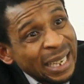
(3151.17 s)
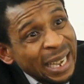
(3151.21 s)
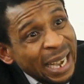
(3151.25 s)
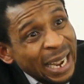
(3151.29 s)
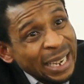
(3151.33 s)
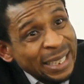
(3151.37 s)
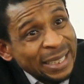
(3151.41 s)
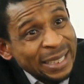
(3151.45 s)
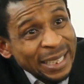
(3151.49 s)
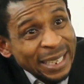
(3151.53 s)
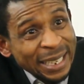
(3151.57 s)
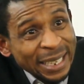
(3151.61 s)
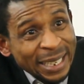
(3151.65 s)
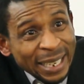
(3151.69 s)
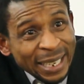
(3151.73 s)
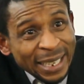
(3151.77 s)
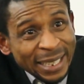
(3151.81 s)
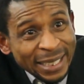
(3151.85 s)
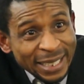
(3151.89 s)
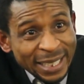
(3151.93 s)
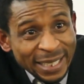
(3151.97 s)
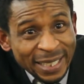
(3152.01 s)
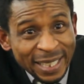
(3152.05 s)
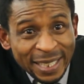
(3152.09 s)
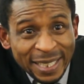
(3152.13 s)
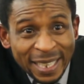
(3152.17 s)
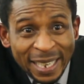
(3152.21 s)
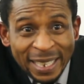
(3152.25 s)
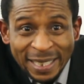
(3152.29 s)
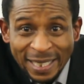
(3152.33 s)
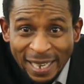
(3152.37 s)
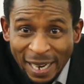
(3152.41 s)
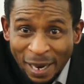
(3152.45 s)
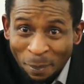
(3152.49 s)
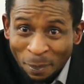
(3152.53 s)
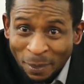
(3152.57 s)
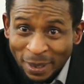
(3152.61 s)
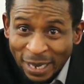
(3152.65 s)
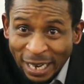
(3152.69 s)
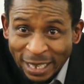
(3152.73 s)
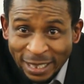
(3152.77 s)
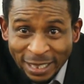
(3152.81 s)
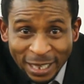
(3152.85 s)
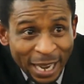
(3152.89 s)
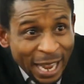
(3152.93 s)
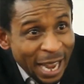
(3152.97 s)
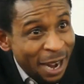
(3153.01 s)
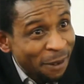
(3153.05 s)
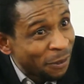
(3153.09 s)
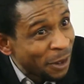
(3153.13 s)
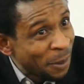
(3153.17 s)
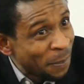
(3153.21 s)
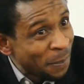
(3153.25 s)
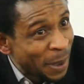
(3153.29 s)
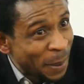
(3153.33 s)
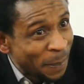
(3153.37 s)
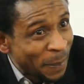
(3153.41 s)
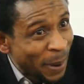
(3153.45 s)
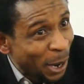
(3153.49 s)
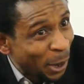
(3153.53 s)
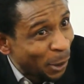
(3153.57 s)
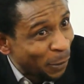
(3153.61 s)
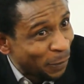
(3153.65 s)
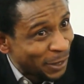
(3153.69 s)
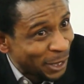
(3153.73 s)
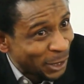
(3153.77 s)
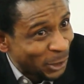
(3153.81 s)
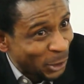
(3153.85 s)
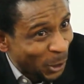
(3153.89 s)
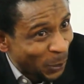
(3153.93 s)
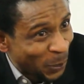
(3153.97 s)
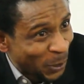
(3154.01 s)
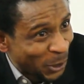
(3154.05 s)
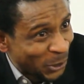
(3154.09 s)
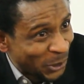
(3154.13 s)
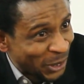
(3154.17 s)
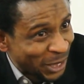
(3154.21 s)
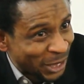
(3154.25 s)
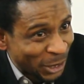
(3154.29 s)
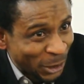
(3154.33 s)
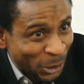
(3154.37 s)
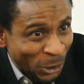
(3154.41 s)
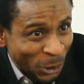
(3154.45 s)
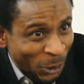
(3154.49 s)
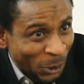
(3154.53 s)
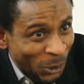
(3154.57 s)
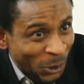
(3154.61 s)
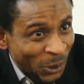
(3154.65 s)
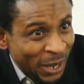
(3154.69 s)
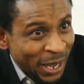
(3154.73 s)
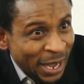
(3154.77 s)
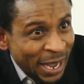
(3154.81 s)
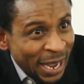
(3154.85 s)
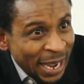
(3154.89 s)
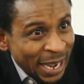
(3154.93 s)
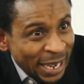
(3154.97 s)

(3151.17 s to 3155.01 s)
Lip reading: I think this is a term that every member of this community know.